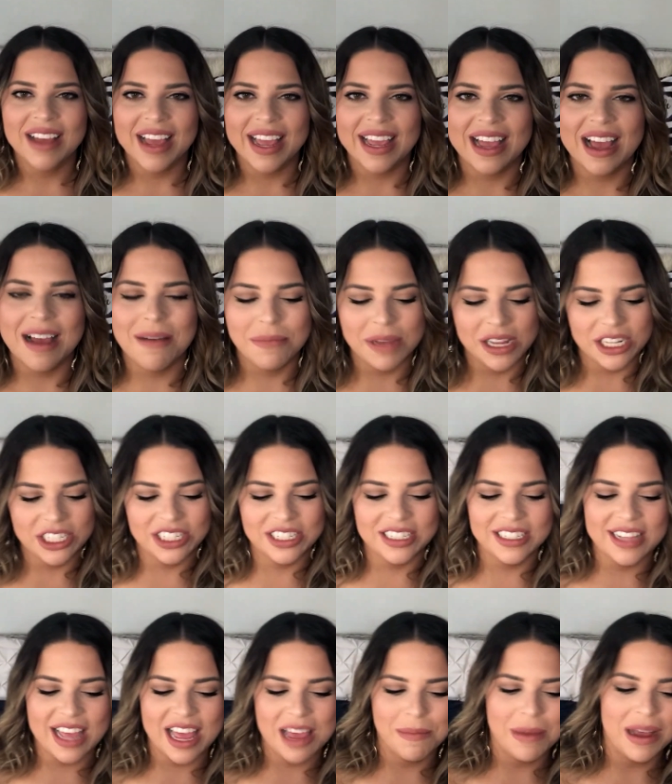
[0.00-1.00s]
I ain't got much to
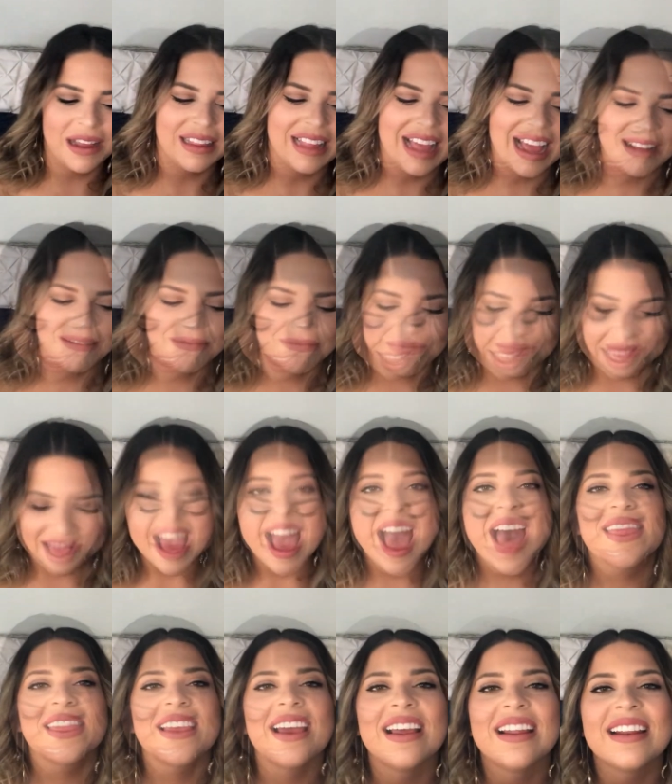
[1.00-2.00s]
say about that.
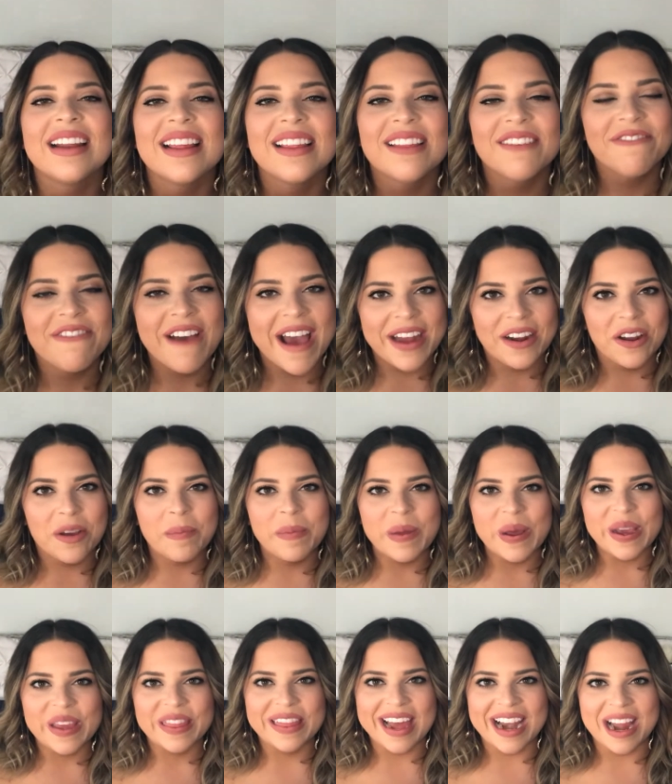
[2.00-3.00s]
And then the final
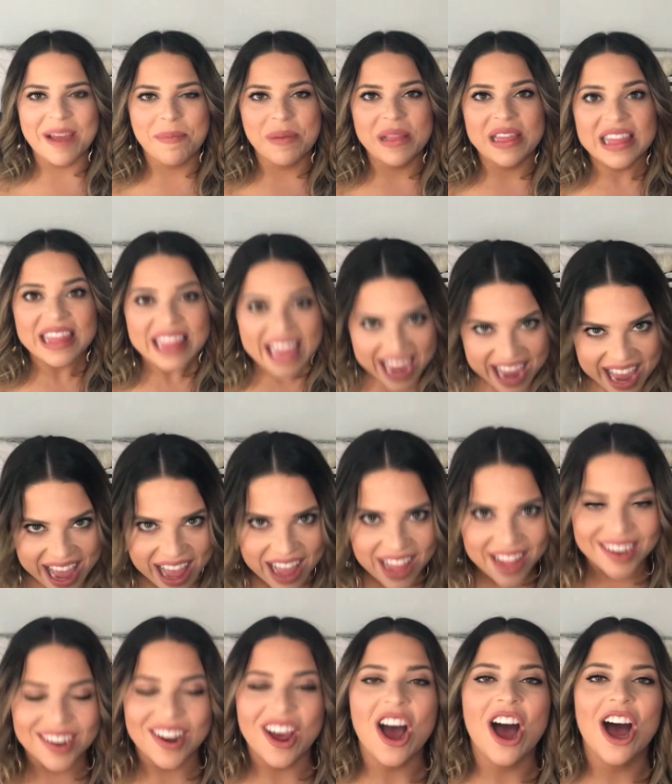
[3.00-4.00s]
book that I
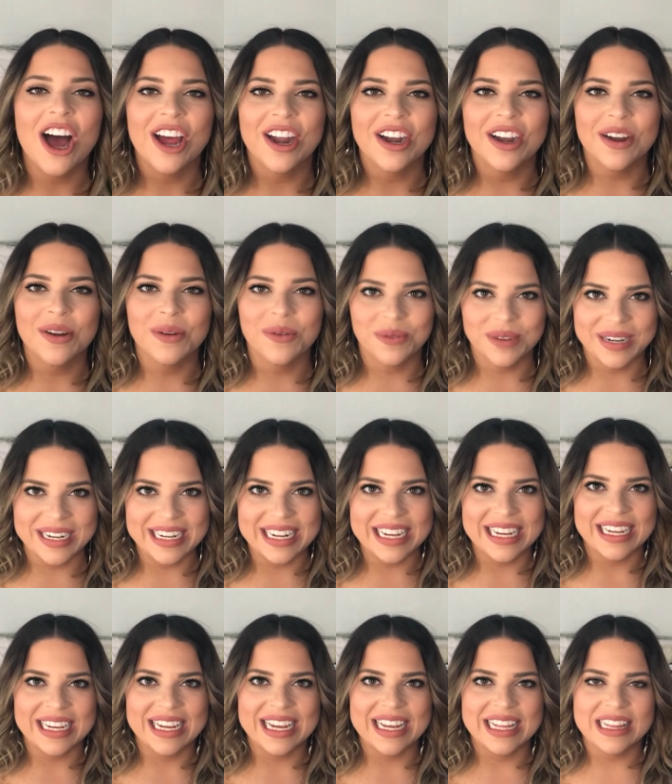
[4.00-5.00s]
plan on
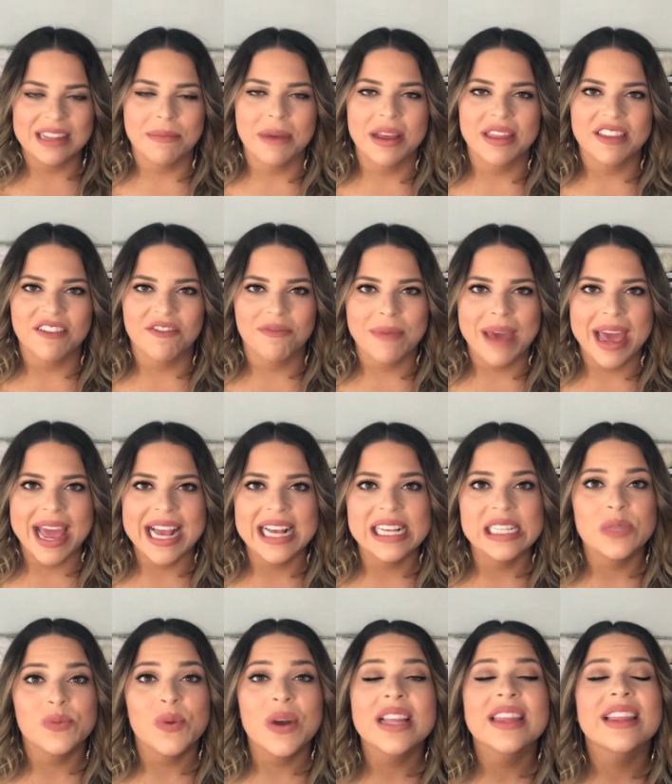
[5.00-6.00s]
reading in the month of May
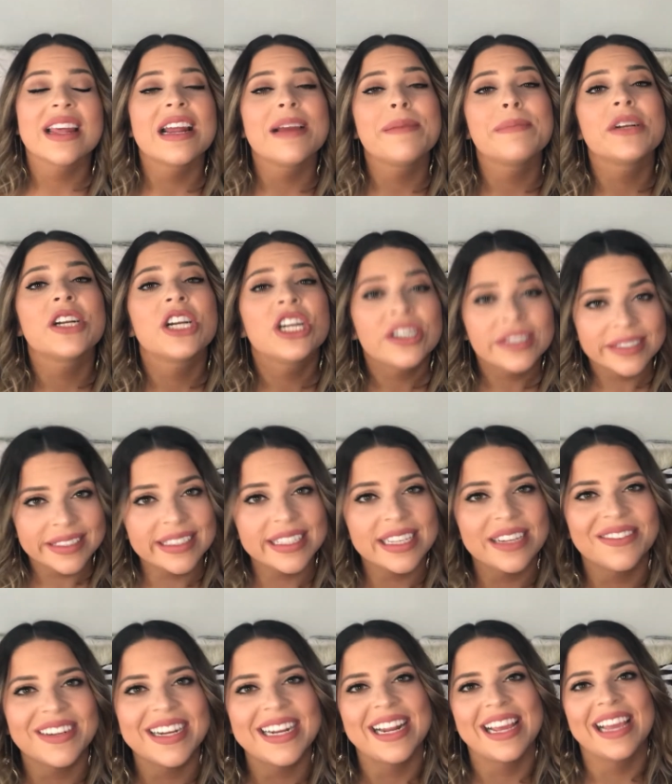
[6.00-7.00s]
is one that I'm currently
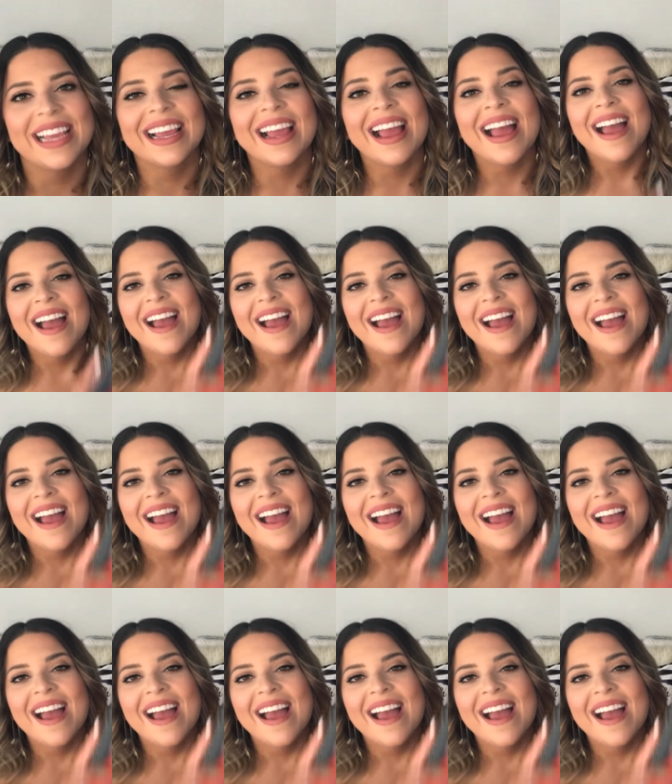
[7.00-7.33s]
reading,